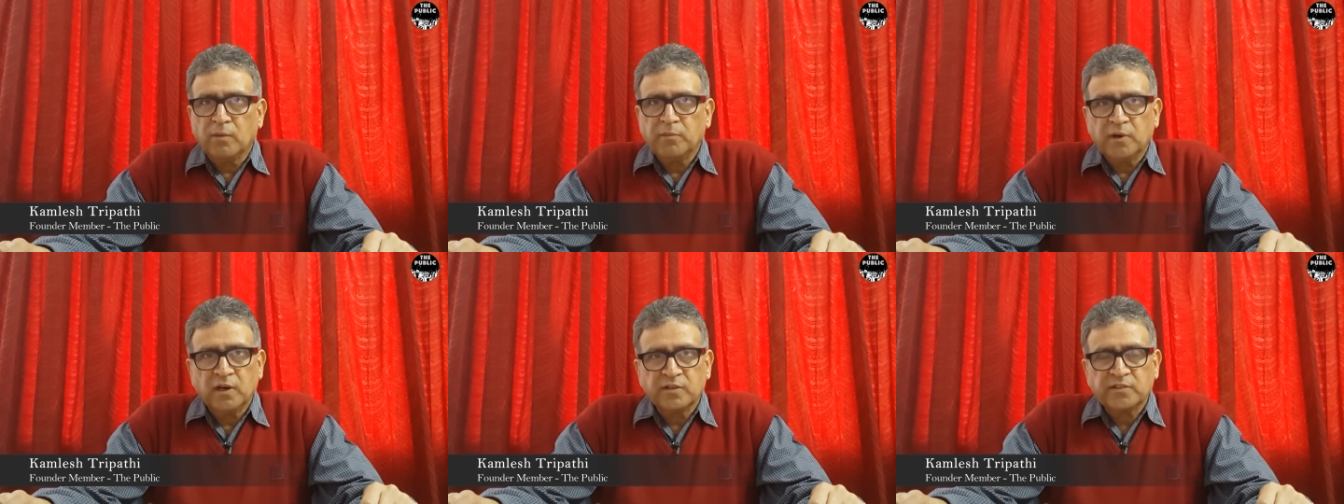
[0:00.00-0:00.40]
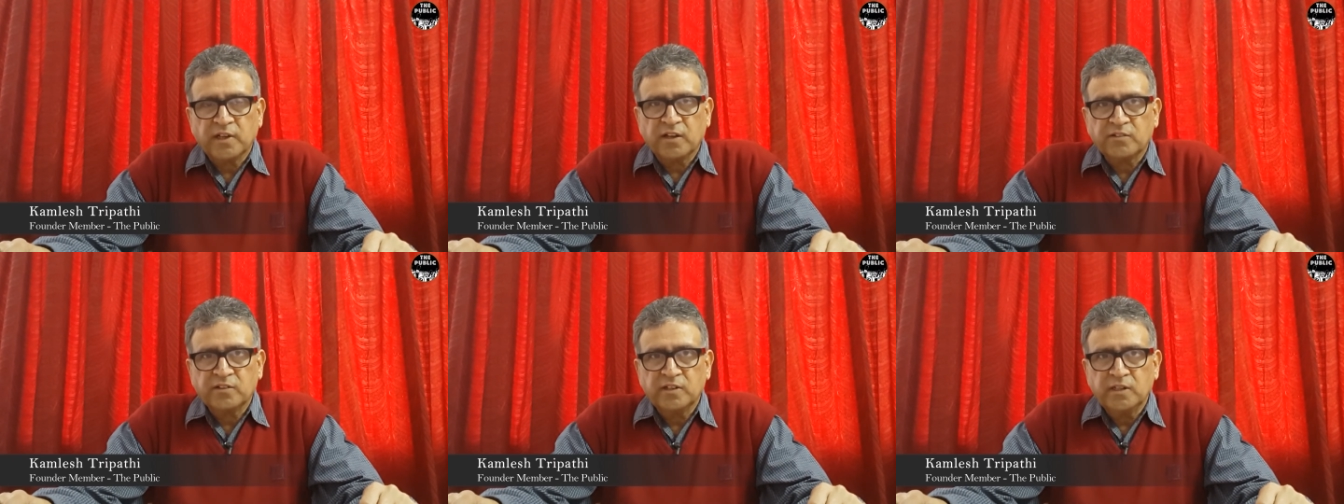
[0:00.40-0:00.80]
a
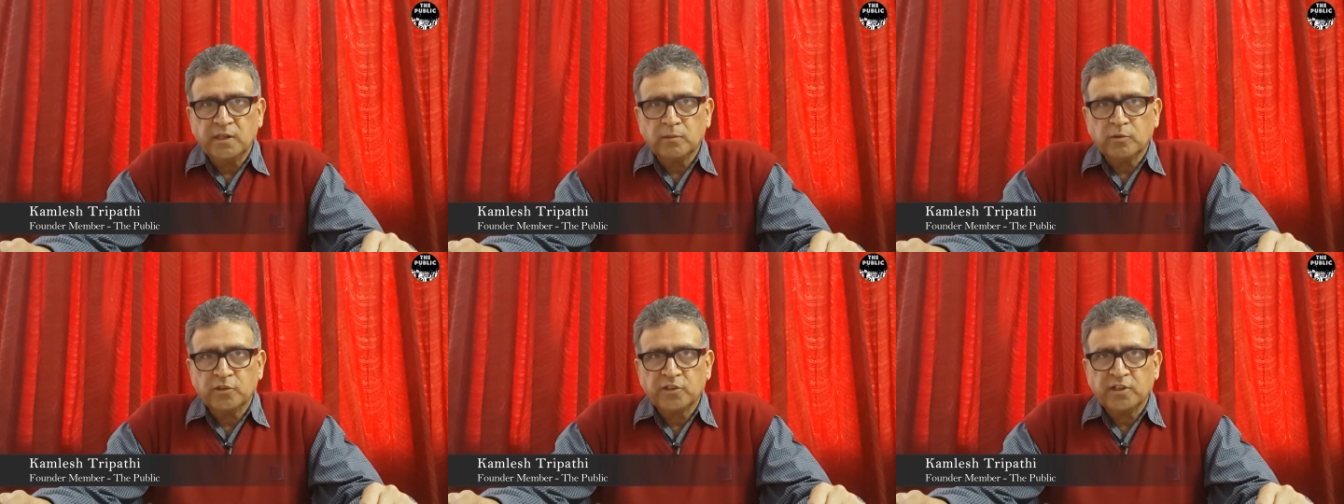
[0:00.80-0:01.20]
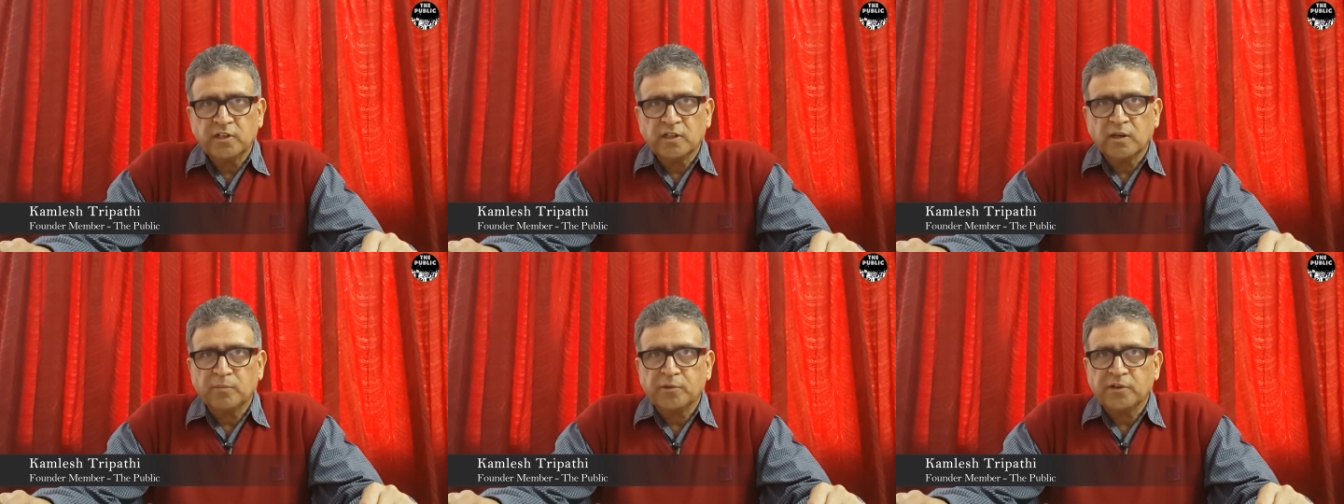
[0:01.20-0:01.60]
sexy limousine, a
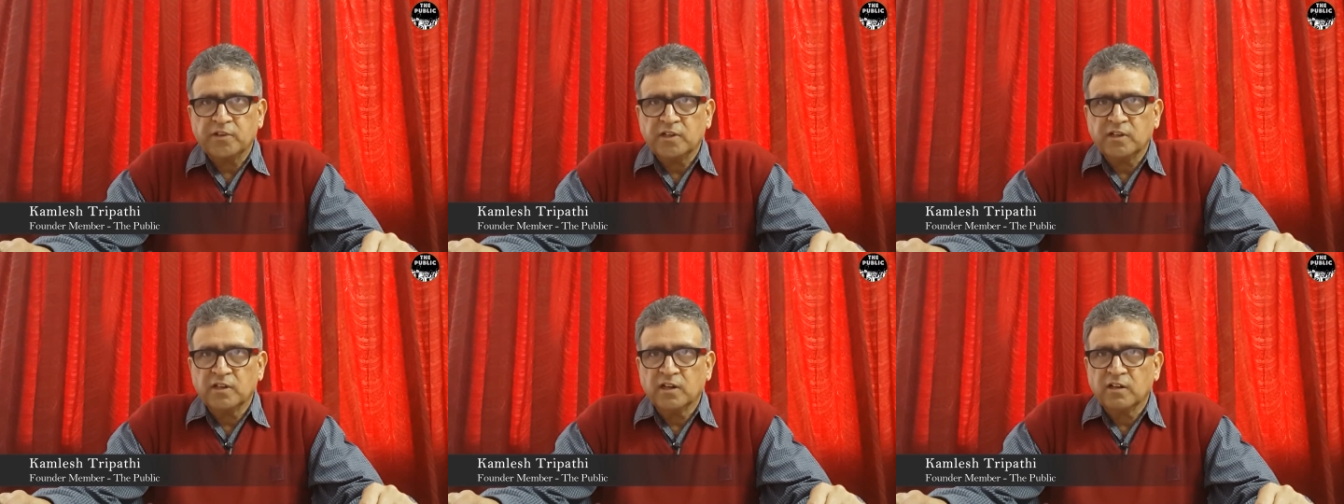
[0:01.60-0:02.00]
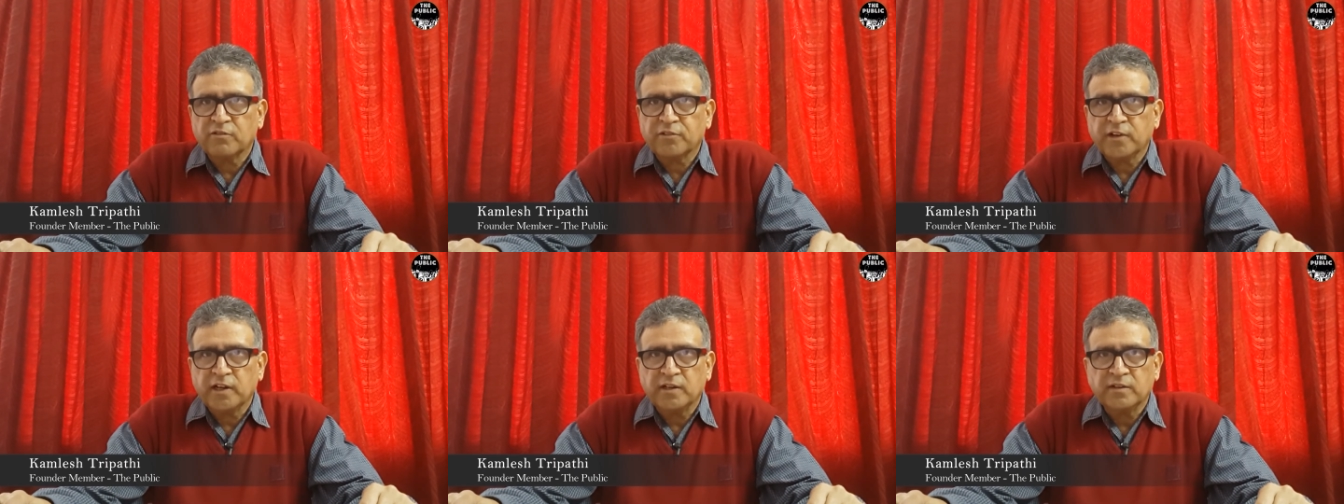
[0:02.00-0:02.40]
pretty
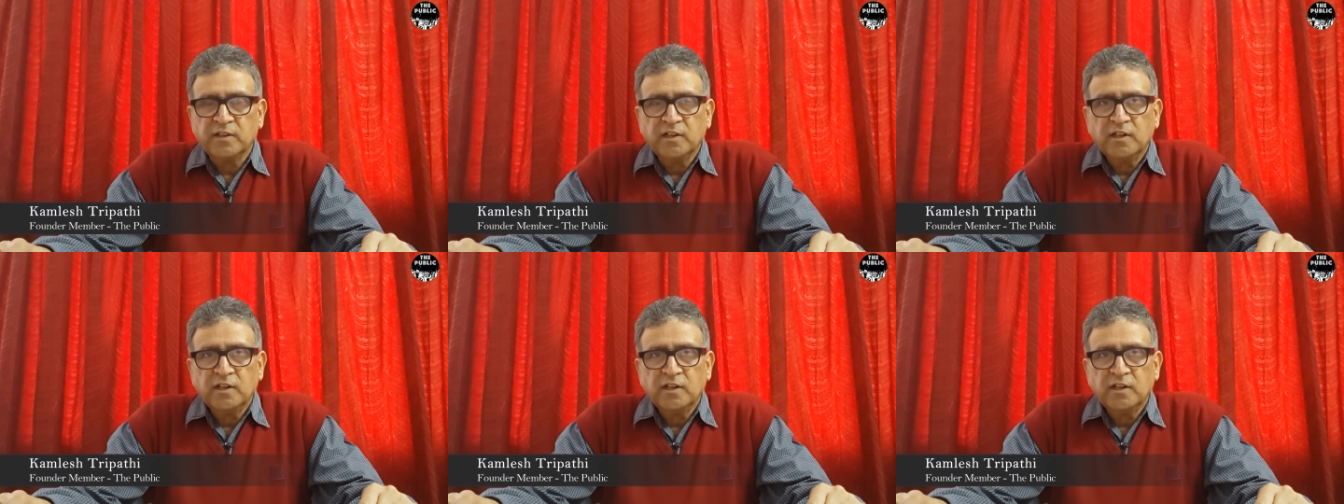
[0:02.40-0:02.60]
girlfriend.